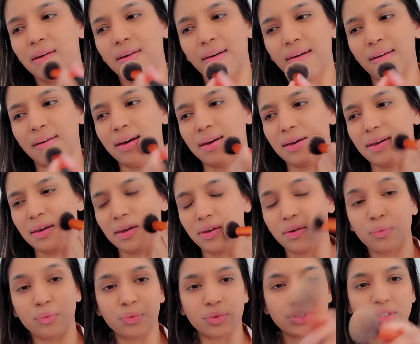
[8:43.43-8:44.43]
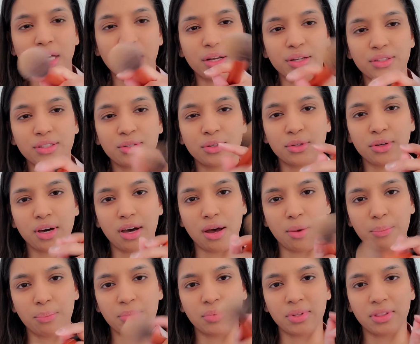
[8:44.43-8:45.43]
I shout out
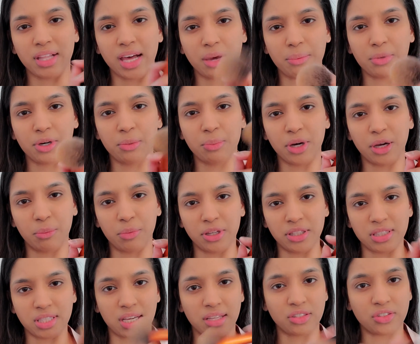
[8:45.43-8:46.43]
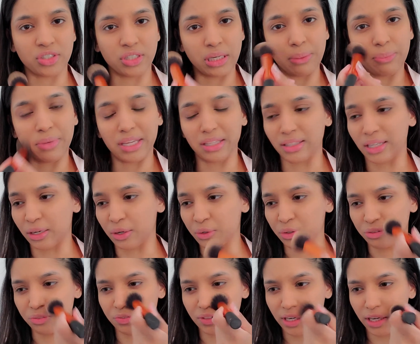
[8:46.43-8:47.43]
to Liba Badmanzed. She made like a
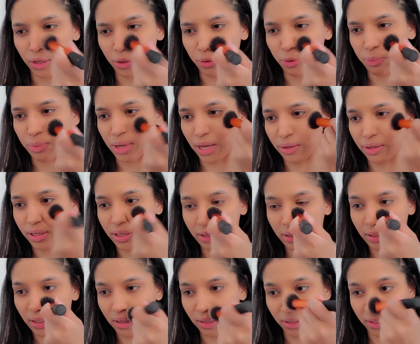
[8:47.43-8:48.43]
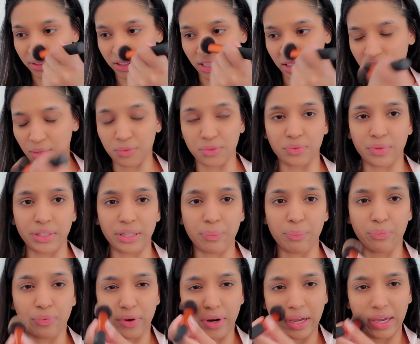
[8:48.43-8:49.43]
whole video about it, and I think that was really
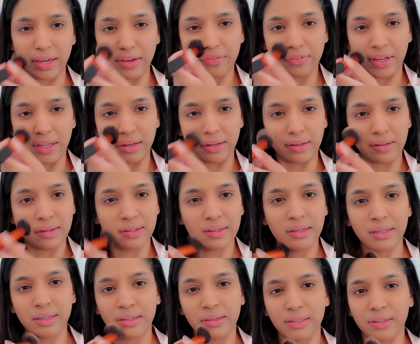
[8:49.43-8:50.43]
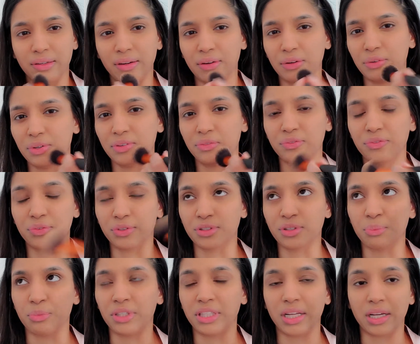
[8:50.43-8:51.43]
brave. And, you know, for
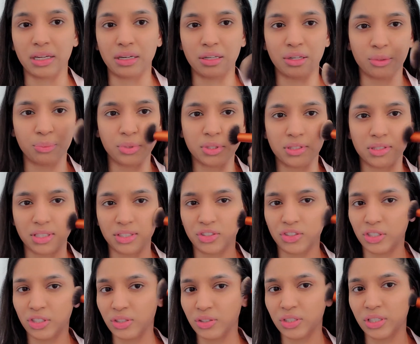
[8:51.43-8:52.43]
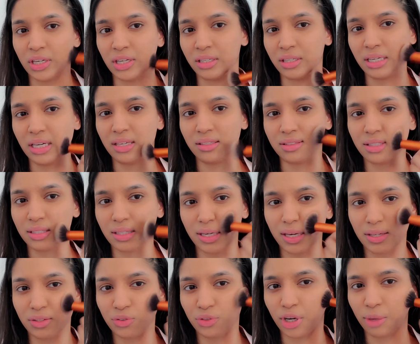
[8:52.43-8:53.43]
someone like in her position, she could easily
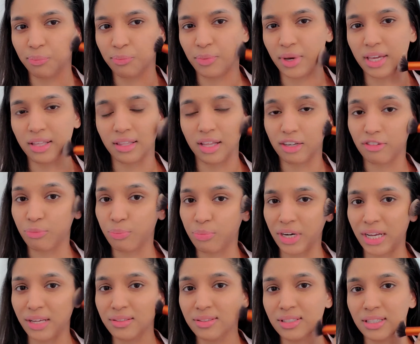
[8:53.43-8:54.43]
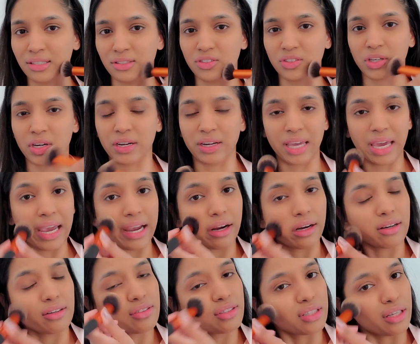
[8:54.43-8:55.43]
get dropped by a lot of brands and she didn't
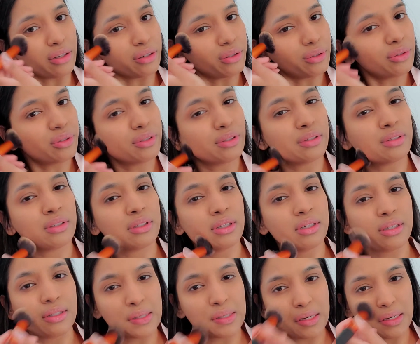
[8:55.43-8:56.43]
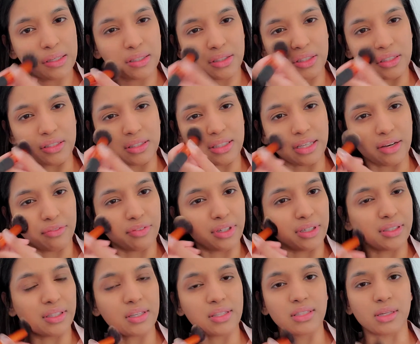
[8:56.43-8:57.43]
care. So she's
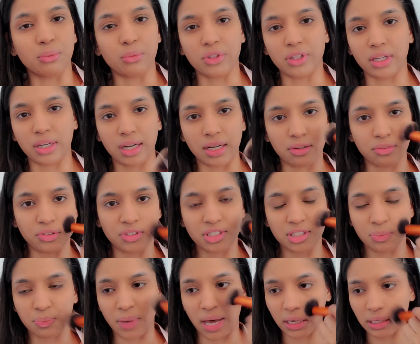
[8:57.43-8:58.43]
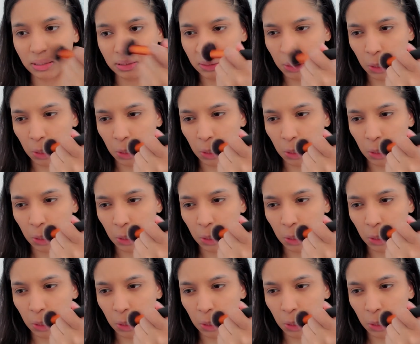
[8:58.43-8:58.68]
definitely someone that I respect.